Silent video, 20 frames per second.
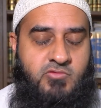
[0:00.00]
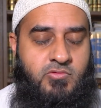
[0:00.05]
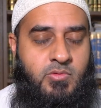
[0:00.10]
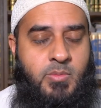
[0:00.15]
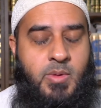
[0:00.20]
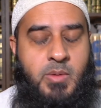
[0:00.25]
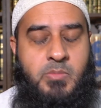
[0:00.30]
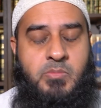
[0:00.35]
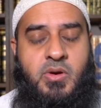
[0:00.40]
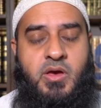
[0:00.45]

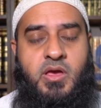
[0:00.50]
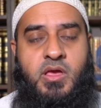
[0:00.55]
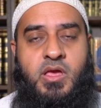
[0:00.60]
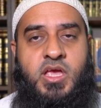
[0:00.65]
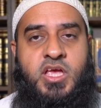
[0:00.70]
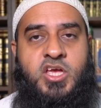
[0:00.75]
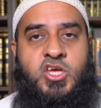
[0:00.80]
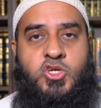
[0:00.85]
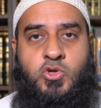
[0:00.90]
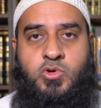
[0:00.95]
Remember,
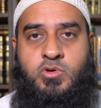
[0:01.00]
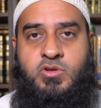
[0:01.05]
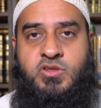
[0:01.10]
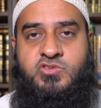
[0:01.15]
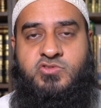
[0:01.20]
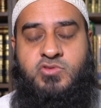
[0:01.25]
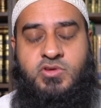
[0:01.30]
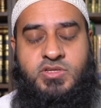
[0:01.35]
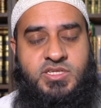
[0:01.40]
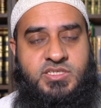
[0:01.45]
shukr
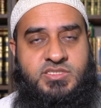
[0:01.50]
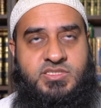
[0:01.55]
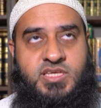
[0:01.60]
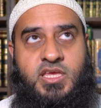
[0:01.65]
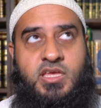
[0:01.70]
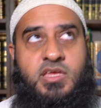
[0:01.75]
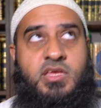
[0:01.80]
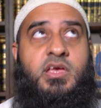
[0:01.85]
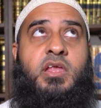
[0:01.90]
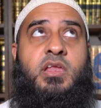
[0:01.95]
is not just
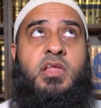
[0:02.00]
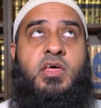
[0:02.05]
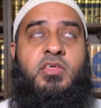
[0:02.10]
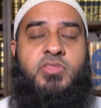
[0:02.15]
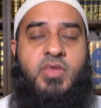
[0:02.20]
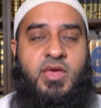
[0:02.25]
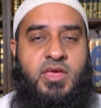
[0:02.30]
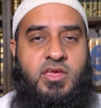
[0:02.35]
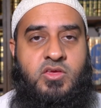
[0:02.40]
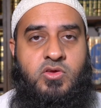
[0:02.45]
saying, Ya Allah,
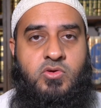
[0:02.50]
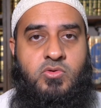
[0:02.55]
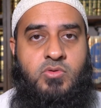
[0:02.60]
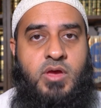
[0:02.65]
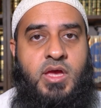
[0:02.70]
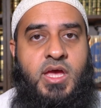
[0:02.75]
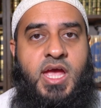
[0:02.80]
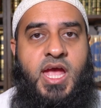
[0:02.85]
thank you.